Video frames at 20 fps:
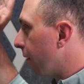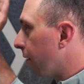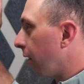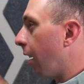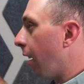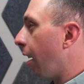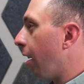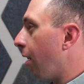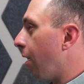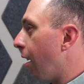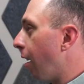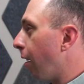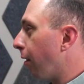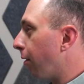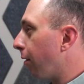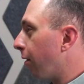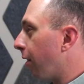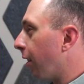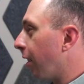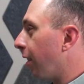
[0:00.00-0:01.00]
flying
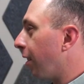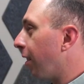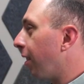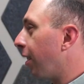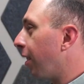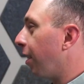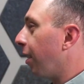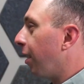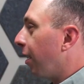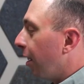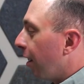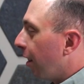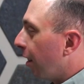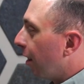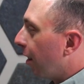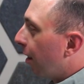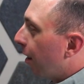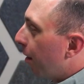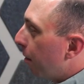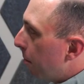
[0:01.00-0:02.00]
off and
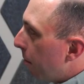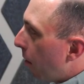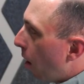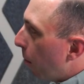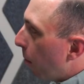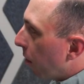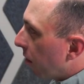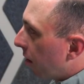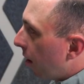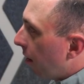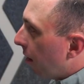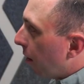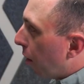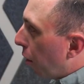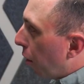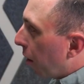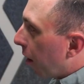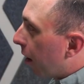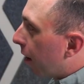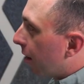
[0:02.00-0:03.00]
almost hitting
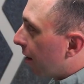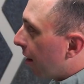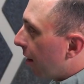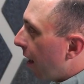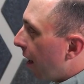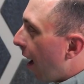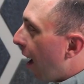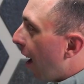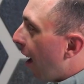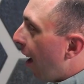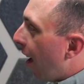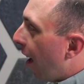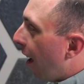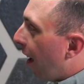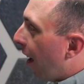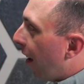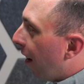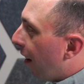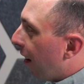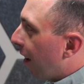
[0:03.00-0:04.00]
clerks in the
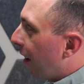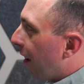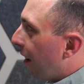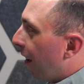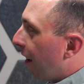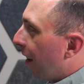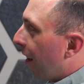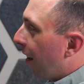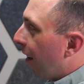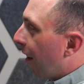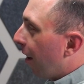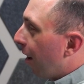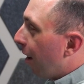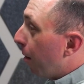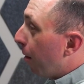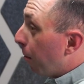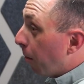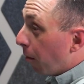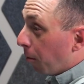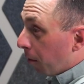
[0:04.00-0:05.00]
head.
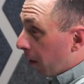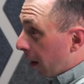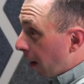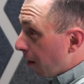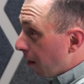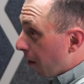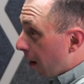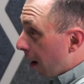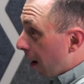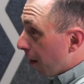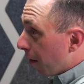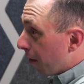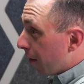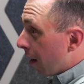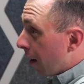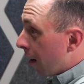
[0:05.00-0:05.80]
Landgraf